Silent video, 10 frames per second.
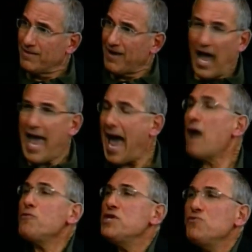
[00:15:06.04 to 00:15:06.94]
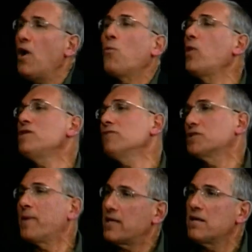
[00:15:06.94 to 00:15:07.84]
How are you, what do you
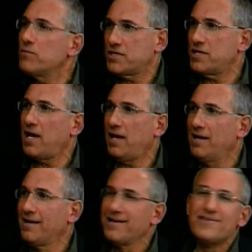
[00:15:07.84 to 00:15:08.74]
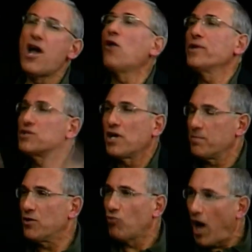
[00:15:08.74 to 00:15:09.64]
expect them to say? No, he's going to
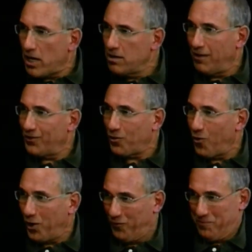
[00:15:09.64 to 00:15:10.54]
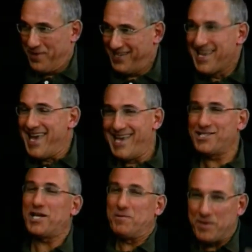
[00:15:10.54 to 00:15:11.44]
be rotten on the Court of Appeals. He's
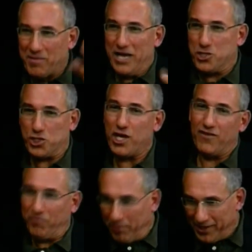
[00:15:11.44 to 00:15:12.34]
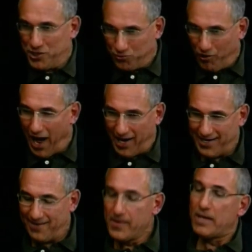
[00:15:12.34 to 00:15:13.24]
going to be my chief, but he's rotten.